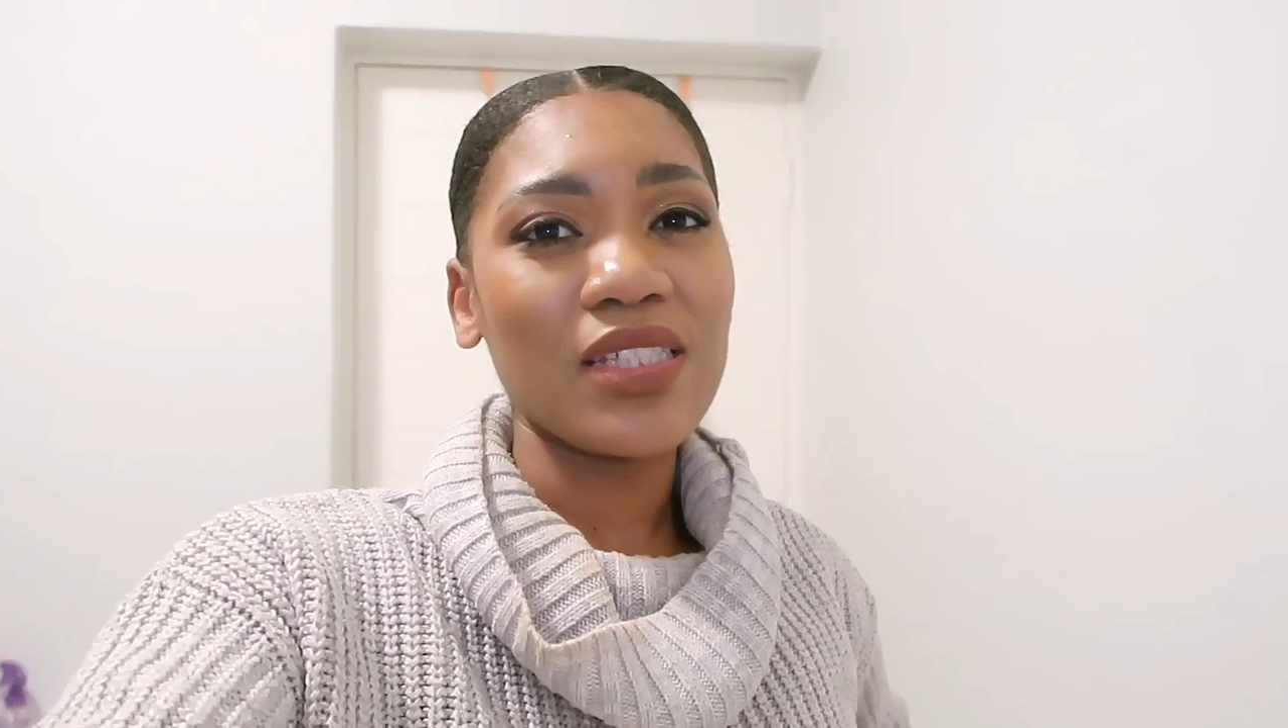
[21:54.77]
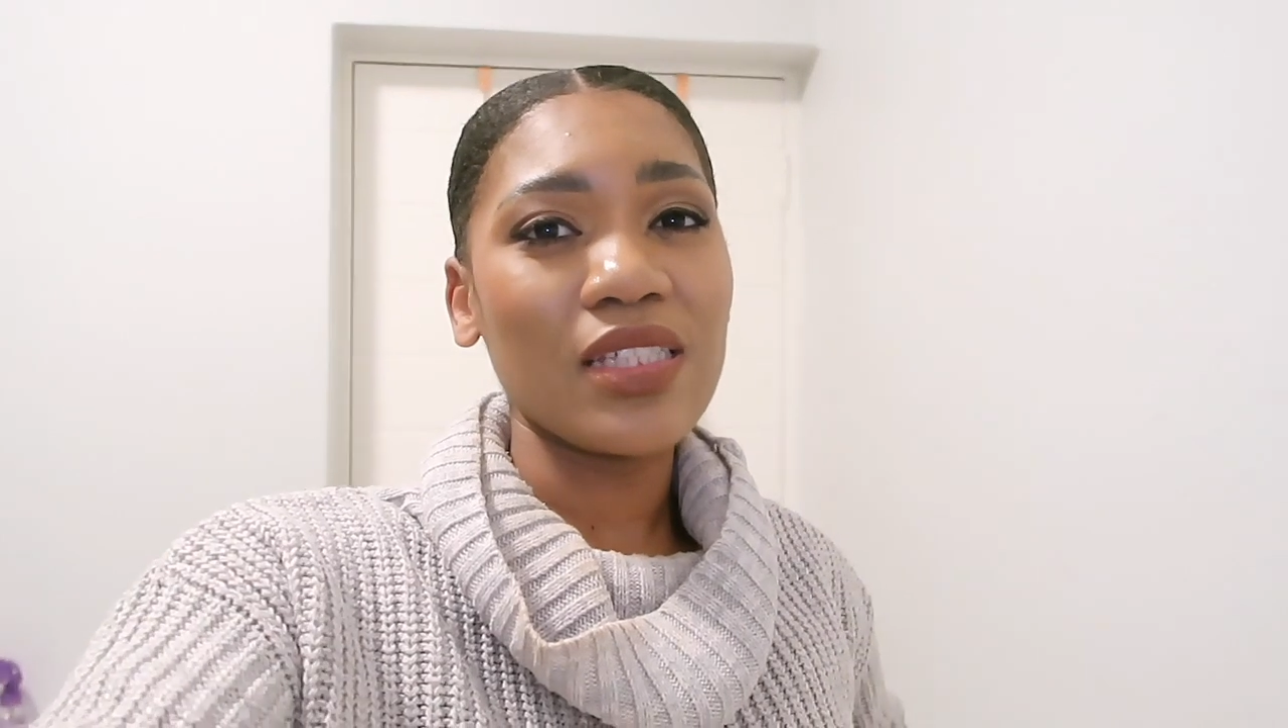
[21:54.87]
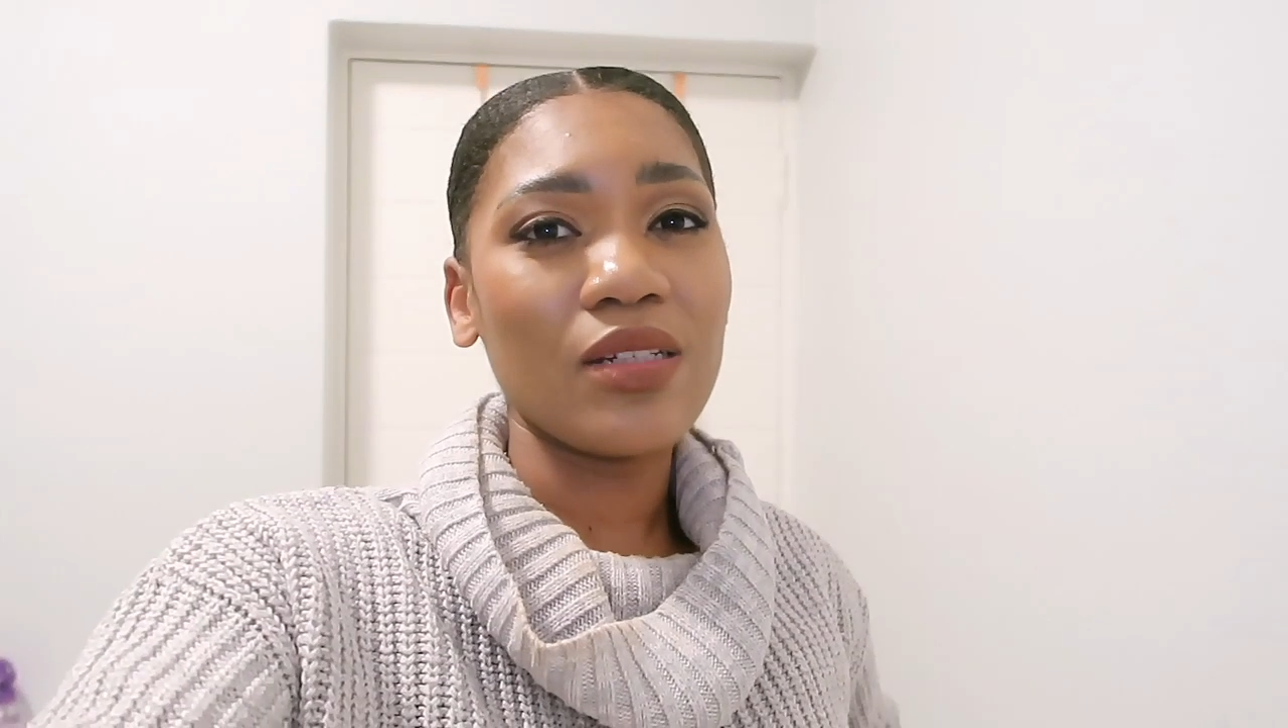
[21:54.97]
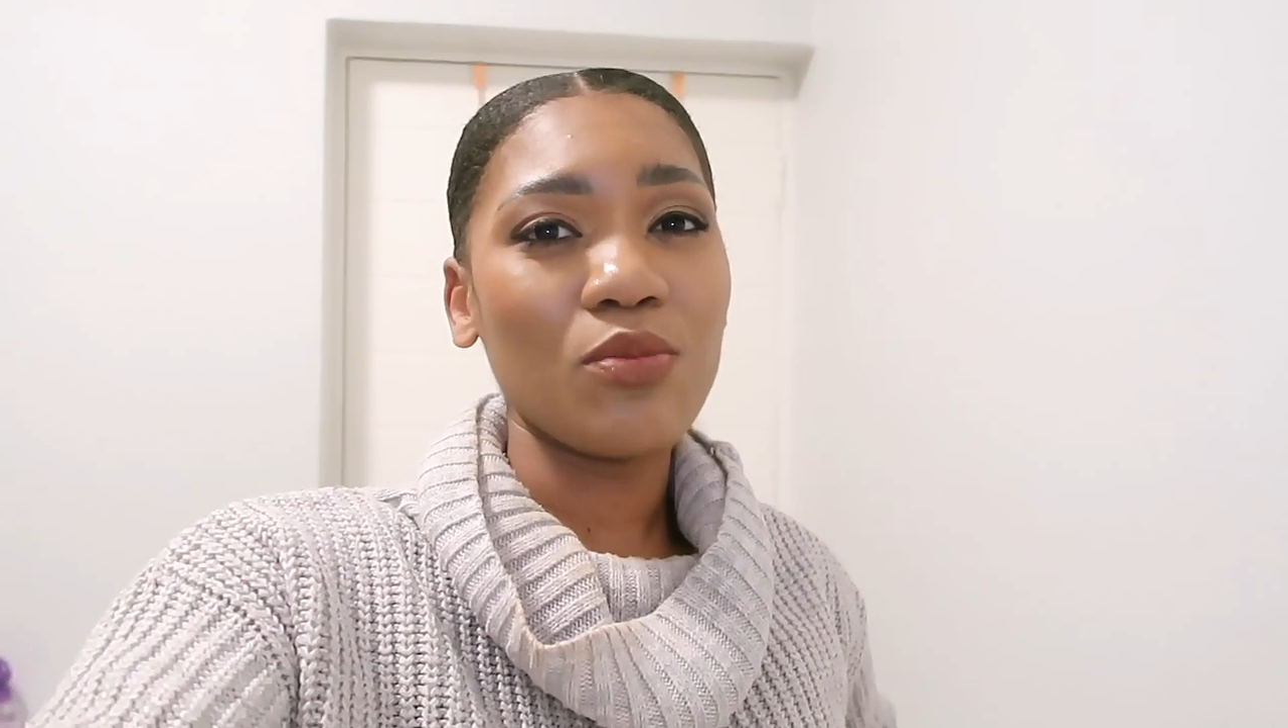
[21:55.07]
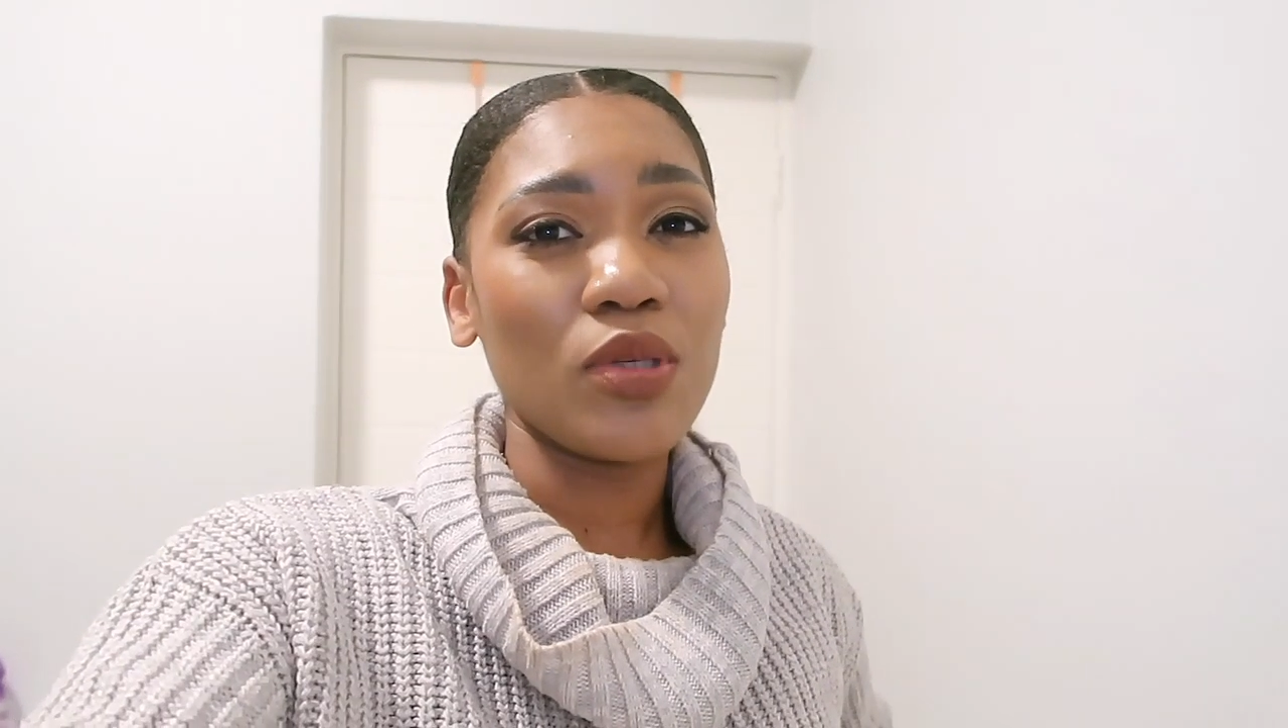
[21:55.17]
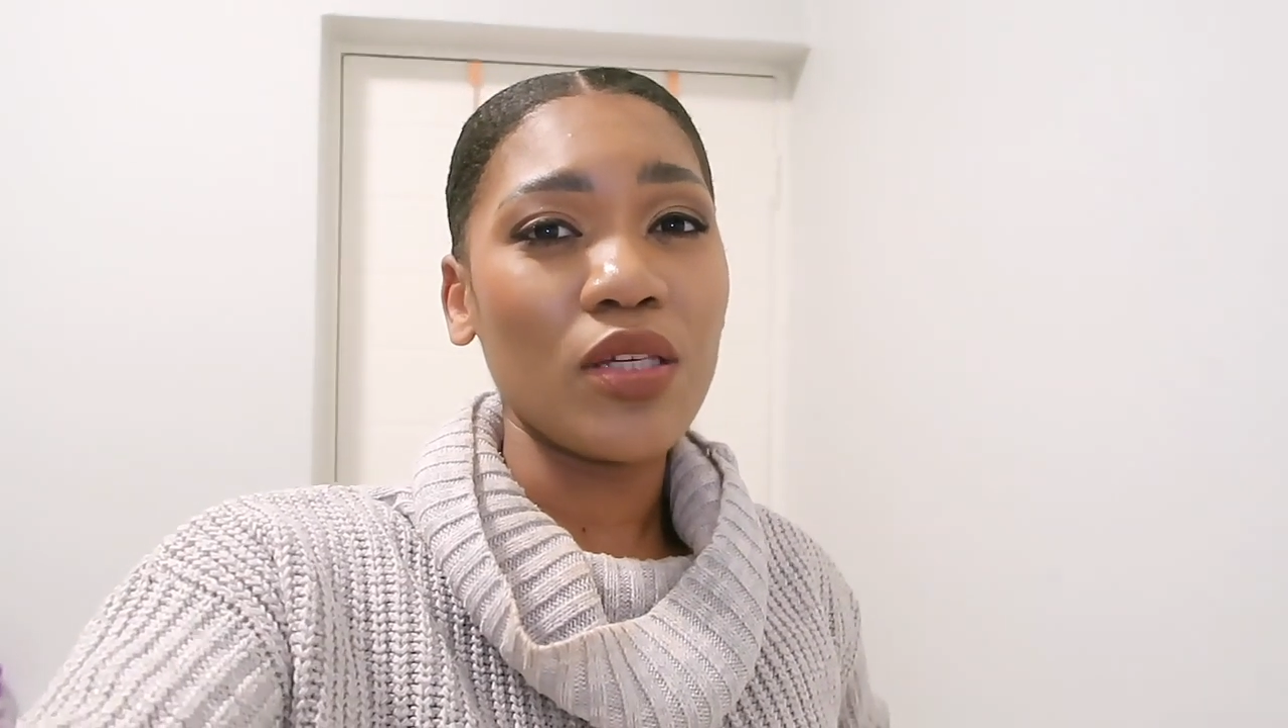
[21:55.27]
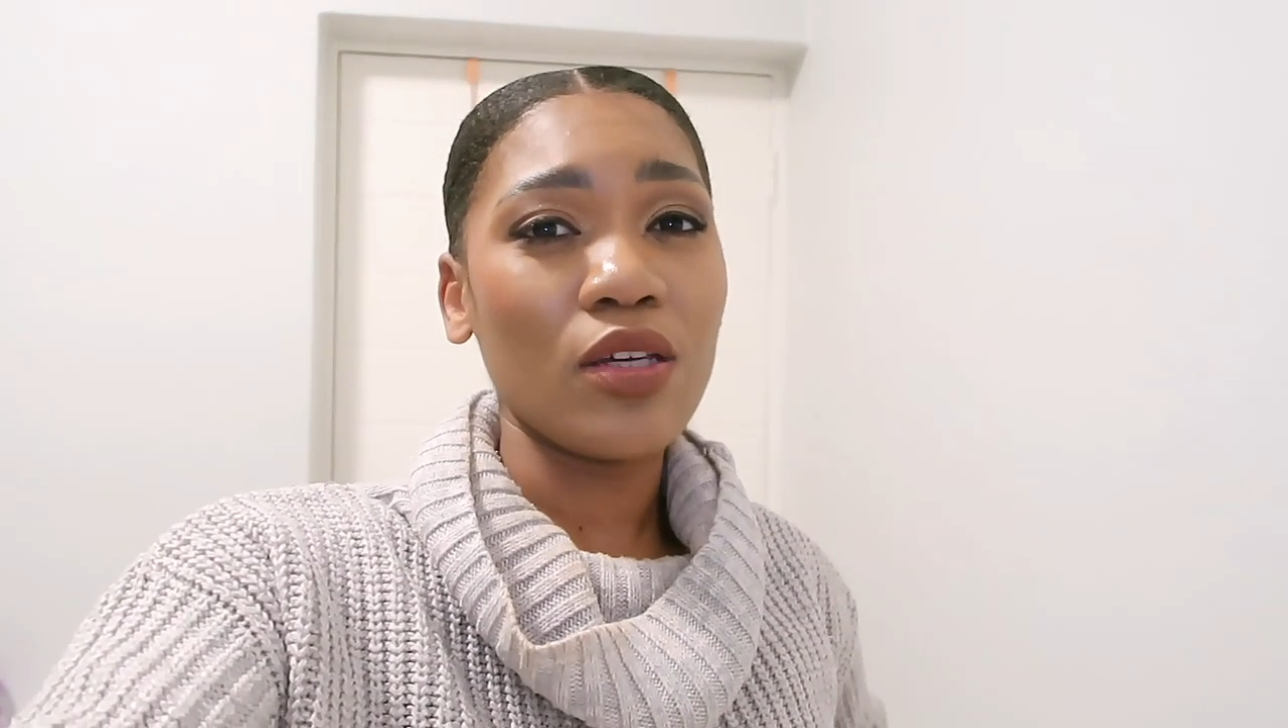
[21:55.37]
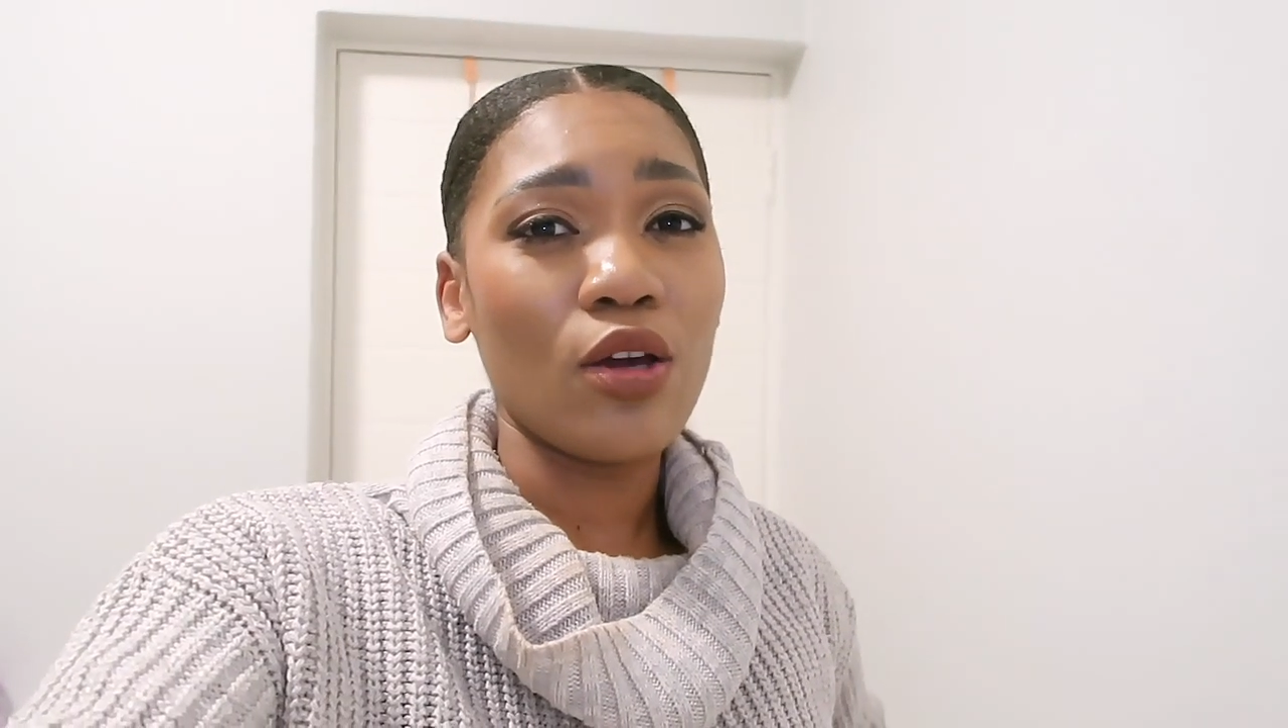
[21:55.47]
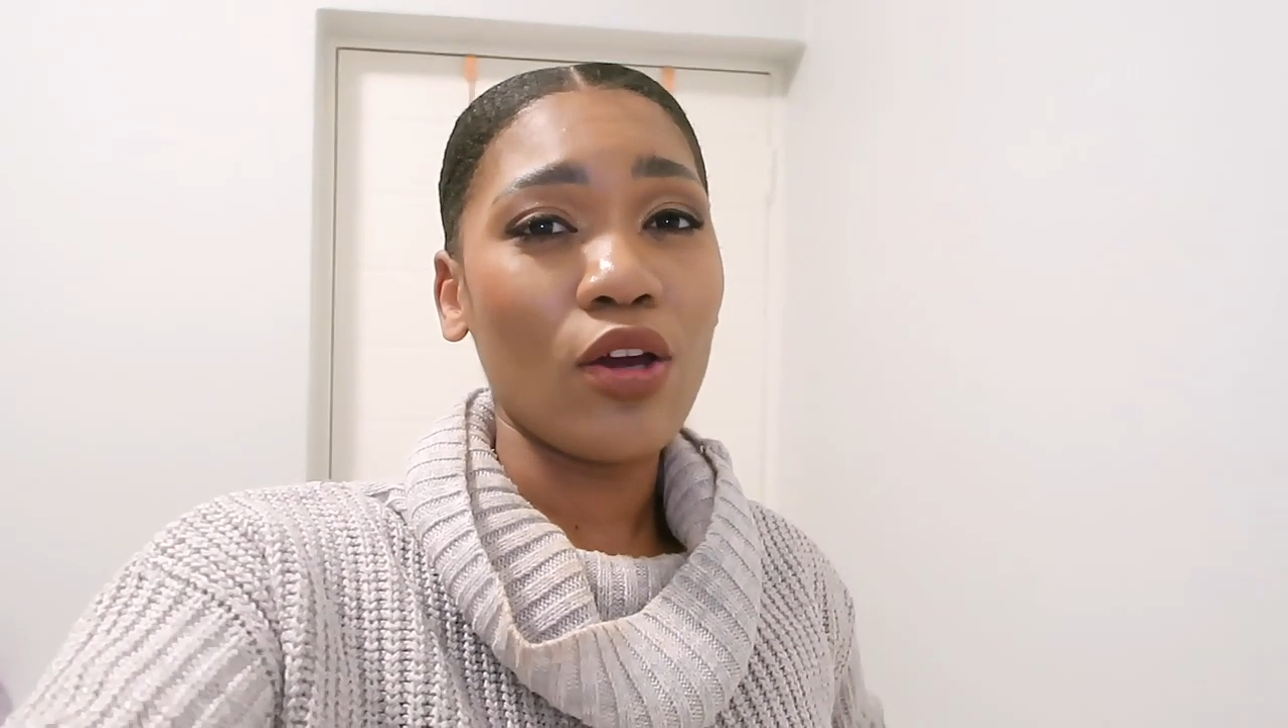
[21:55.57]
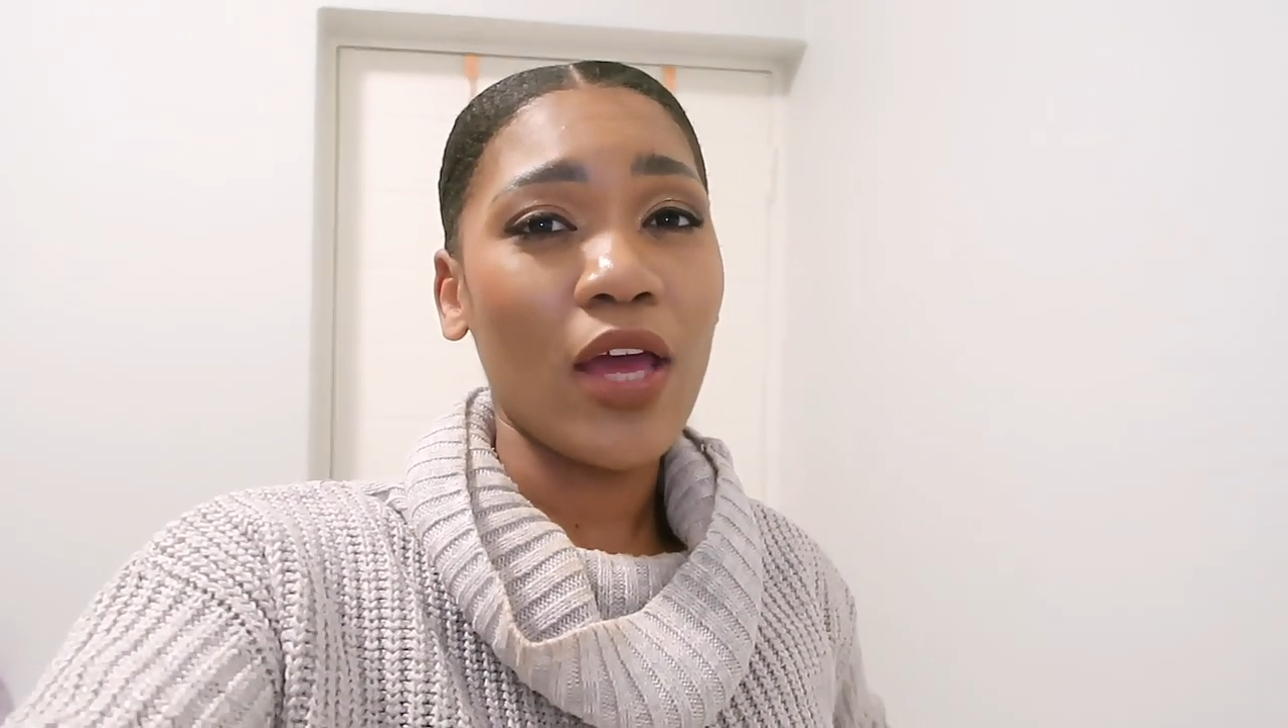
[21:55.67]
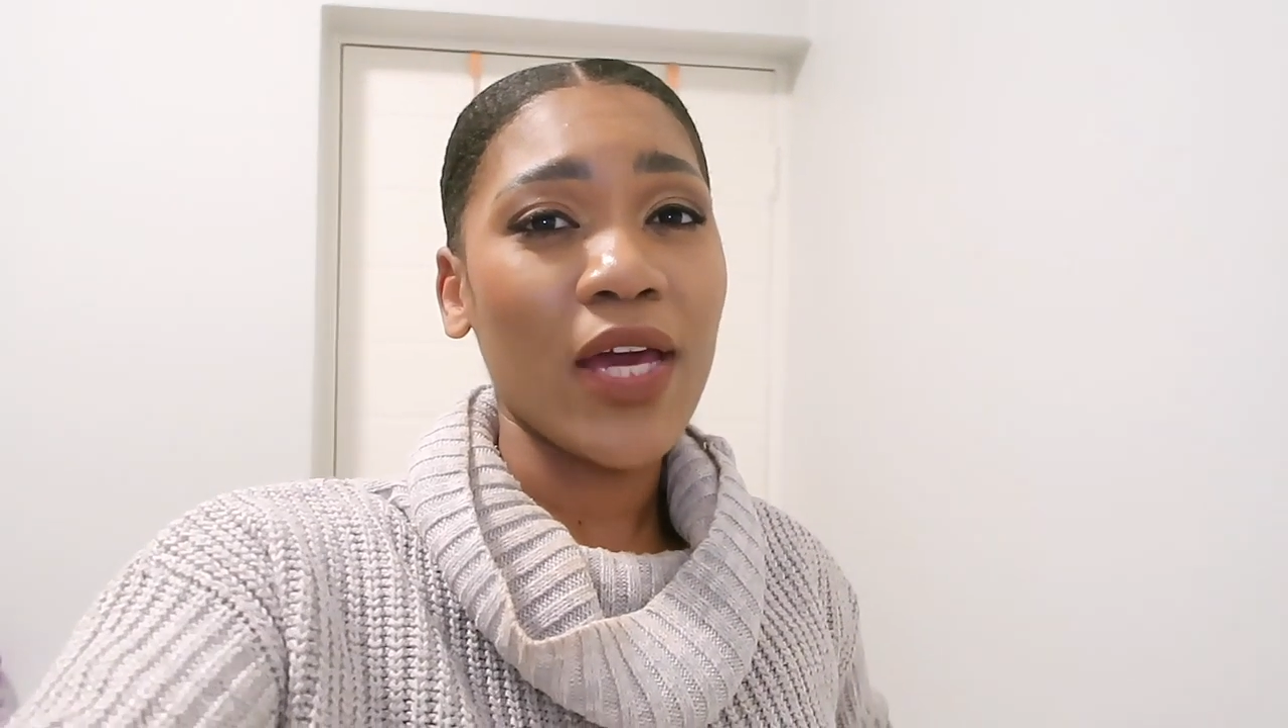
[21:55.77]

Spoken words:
seen me